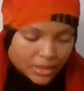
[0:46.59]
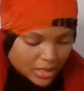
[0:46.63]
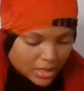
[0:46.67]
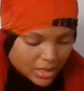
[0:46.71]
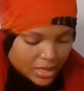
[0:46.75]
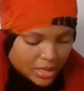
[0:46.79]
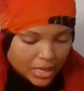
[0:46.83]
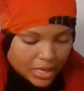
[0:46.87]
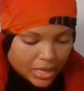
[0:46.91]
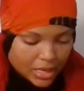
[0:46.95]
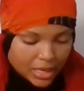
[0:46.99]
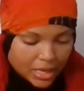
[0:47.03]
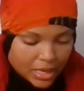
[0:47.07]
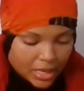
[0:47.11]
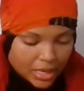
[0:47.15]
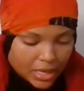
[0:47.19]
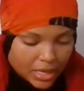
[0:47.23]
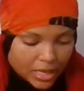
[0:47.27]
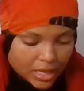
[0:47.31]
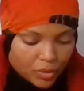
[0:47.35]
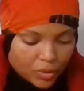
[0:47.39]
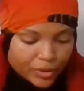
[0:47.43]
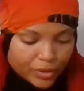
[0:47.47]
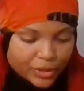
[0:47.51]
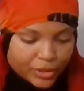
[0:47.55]
and I'm
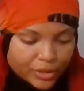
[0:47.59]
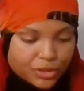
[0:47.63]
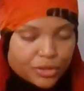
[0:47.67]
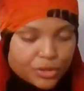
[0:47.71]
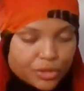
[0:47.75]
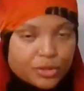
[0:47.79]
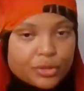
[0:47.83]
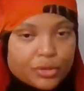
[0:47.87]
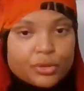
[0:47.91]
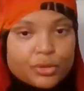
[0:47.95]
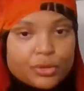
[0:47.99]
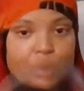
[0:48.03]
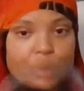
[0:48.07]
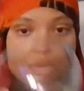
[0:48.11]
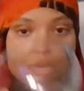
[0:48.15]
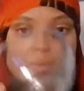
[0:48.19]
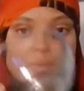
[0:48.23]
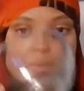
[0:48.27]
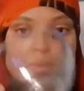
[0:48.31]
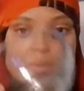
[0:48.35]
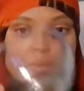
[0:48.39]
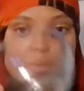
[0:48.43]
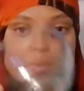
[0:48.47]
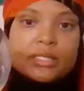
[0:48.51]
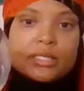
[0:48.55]
going to
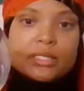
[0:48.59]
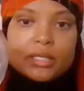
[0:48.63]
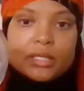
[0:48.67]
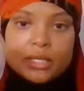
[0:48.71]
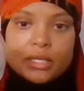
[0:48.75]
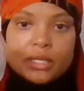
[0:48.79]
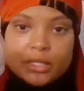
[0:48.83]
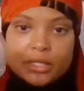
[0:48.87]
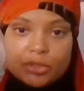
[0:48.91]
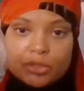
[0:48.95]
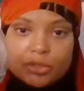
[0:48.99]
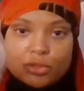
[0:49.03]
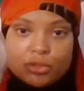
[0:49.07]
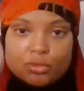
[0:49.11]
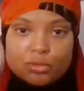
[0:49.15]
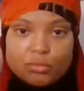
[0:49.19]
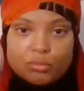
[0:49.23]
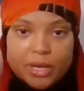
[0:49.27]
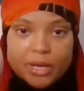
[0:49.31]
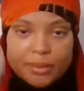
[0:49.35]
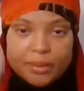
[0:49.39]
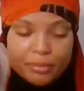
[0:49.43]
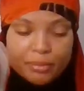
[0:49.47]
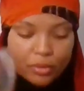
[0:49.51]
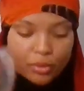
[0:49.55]
place it into my
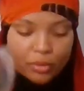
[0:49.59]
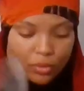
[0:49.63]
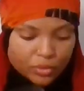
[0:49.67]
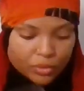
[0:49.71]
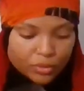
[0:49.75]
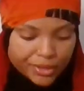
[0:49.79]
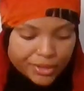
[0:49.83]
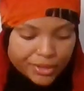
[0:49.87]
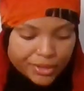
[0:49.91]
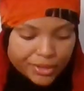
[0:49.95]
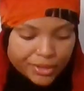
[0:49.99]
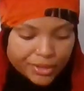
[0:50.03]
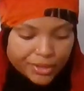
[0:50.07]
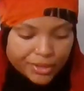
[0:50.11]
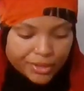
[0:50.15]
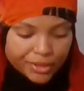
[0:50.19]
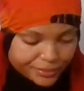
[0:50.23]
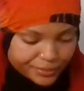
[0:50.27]
bowl here